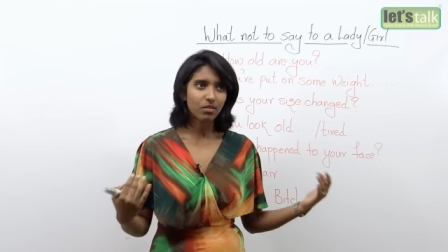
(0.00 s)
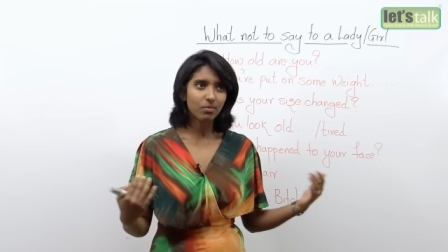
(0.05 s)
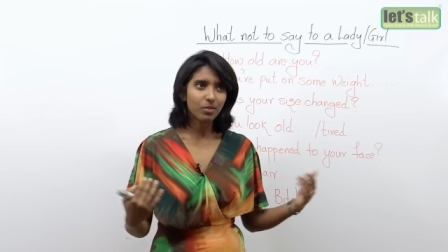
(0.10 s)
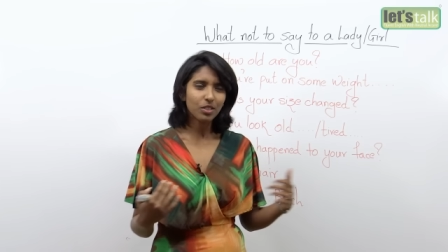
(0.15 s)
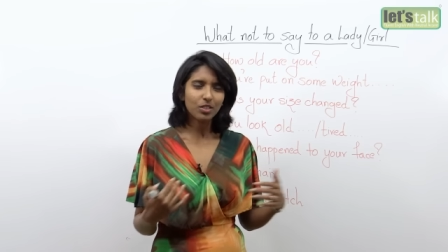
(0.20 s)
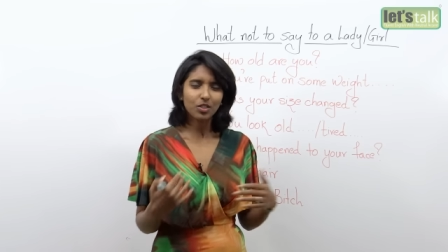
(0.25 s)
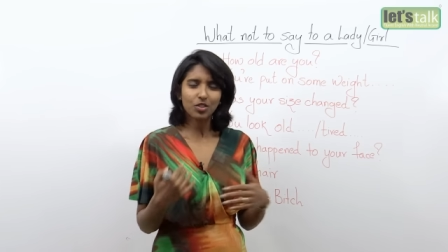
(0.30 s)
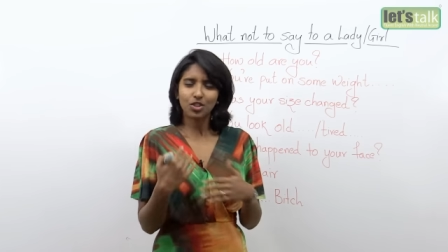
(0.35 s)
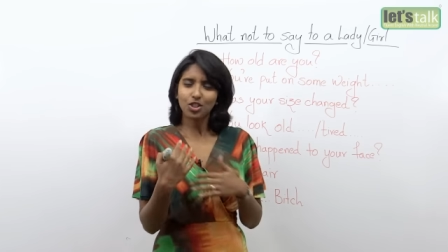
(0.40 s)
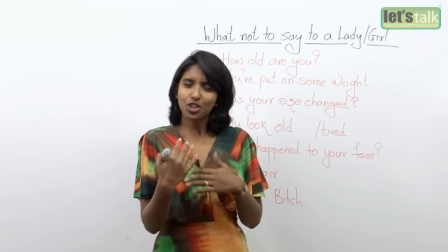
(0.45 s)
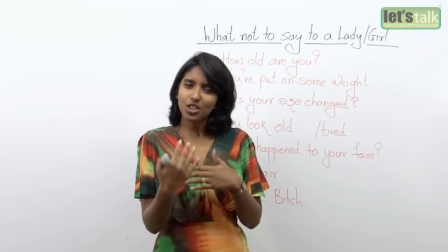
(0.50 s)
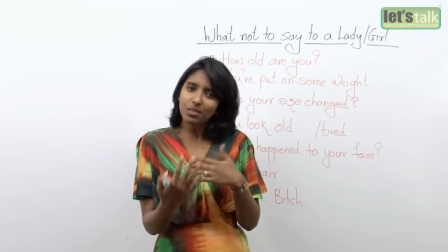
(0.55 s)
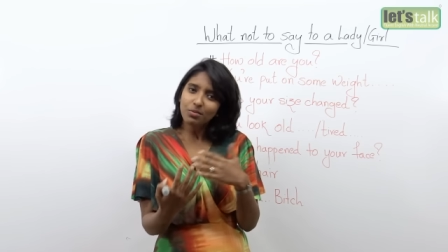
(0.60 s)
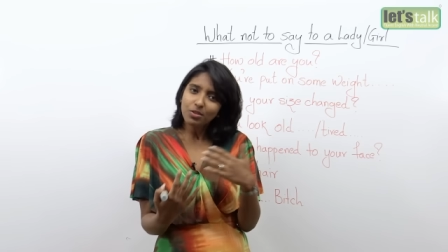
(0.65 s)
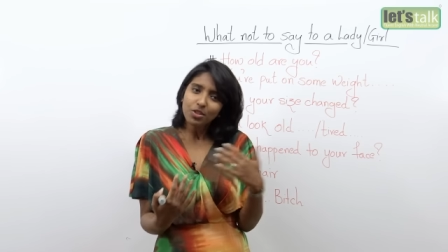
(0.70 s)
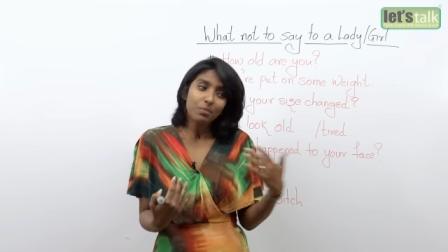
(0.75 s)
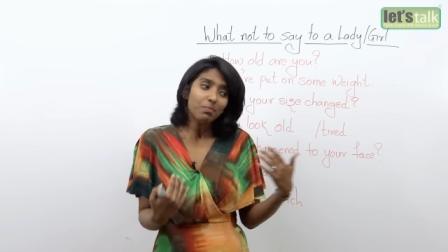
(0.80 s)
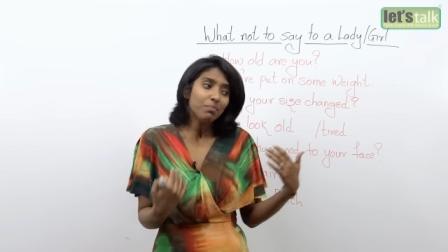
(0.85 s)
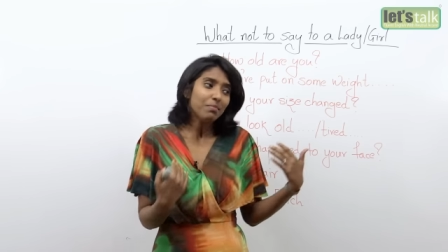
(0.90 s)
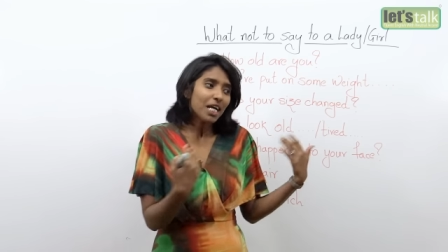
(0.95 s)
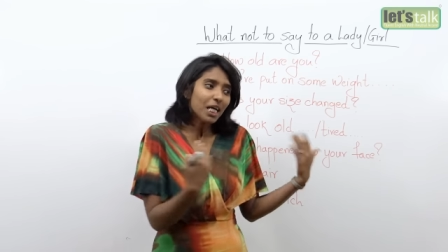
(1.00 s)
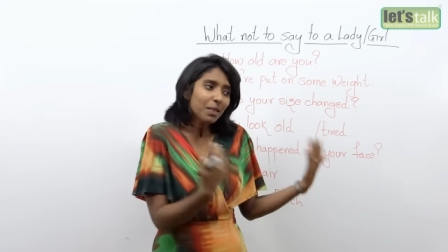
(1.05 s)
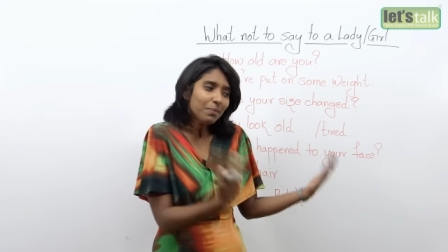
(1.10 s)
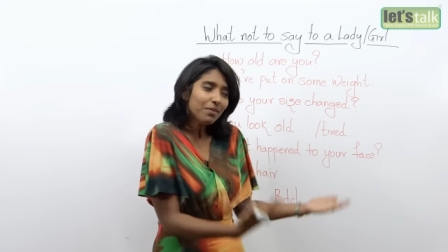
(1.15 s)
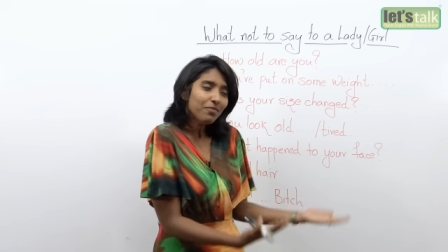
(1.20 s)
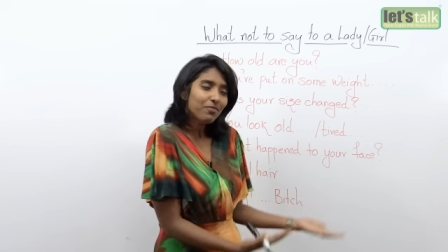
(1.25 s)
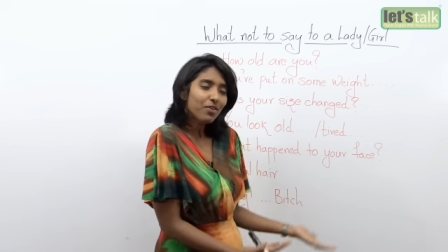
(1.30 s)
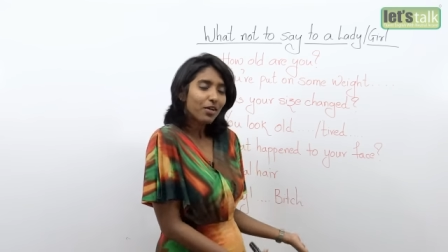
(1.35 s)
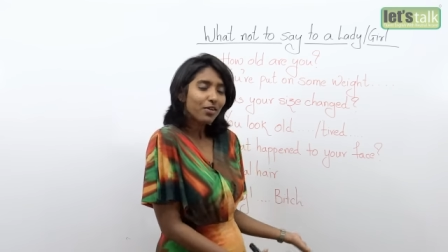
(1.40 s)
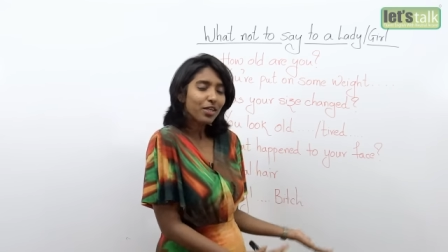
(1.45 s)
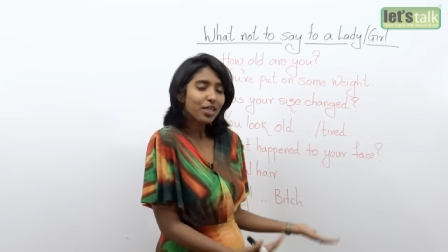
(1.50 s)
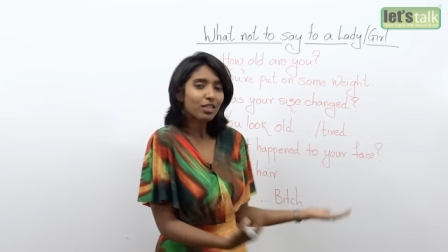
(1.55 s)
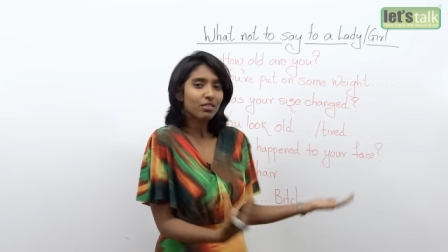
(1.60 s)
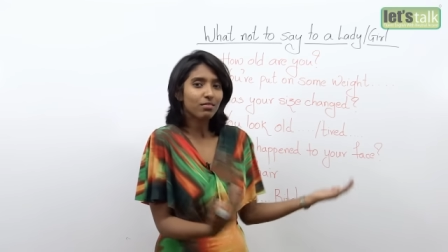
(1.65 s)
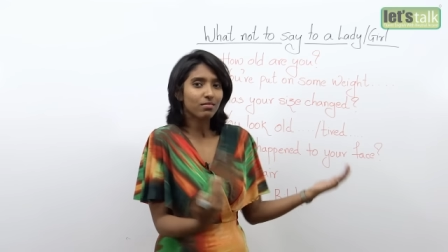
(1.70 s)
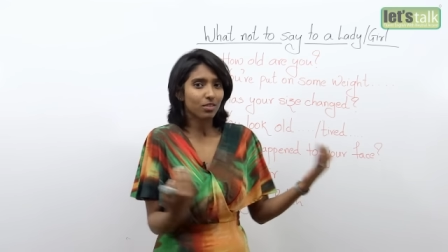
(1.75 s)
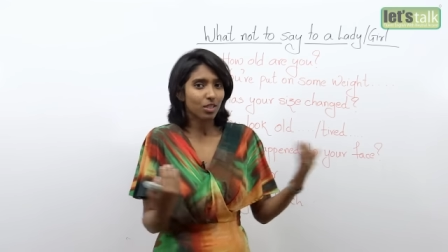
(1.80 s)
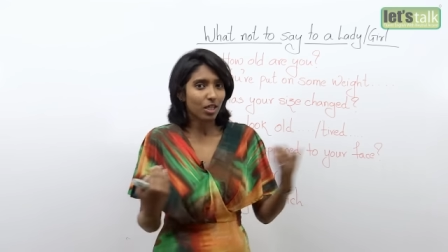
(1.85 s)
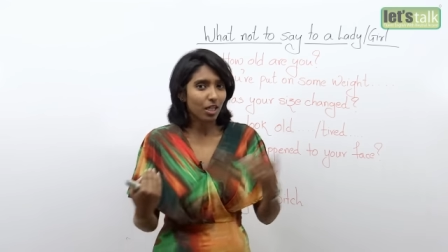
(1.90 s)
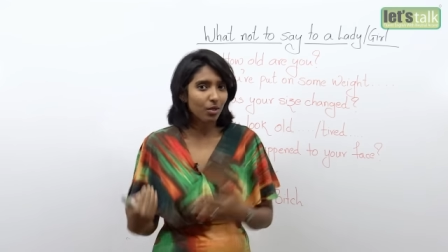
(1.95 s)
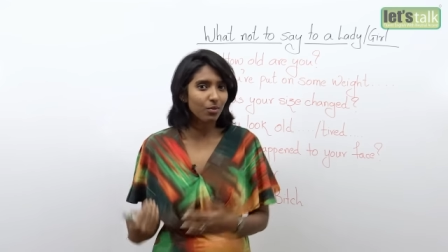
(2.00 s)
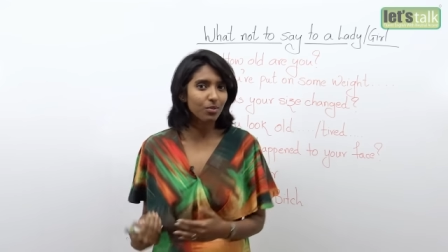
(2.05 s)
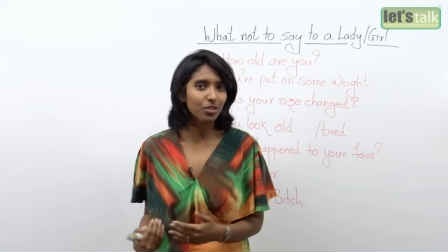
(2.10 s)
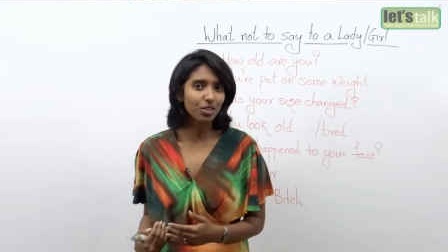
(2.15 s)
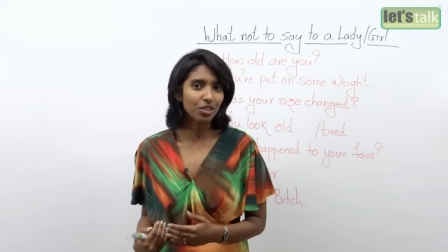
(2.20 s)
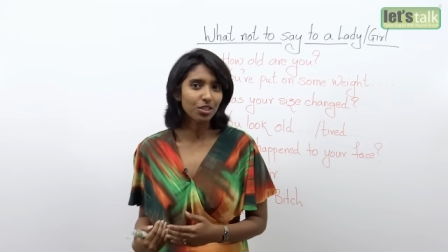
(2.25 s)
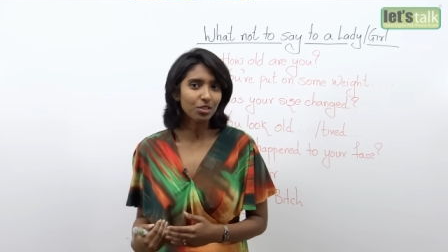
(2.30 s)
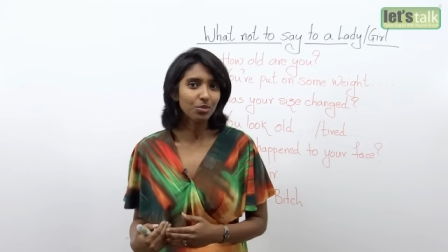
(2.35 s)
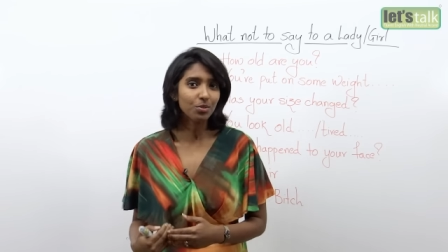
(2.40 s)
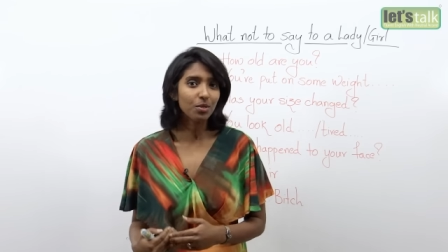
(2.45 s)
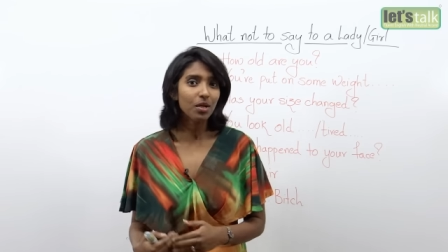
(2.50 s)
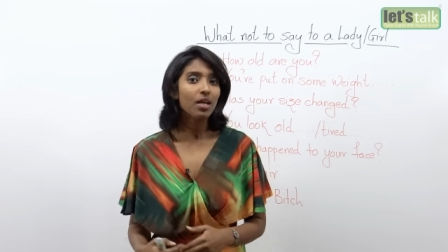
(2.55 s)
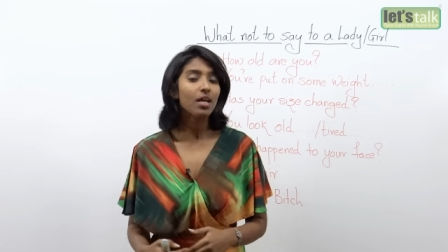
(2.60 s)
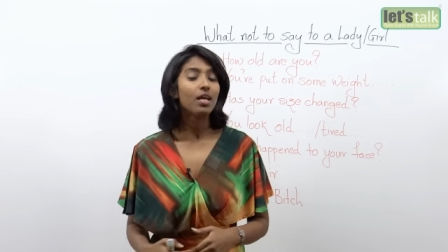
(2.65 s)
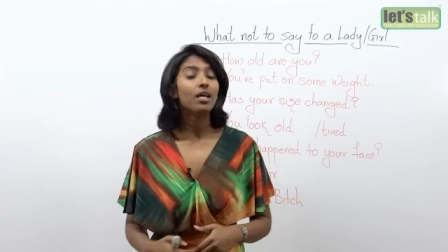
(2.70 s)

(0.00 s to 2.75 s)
I mean, she might be very close to you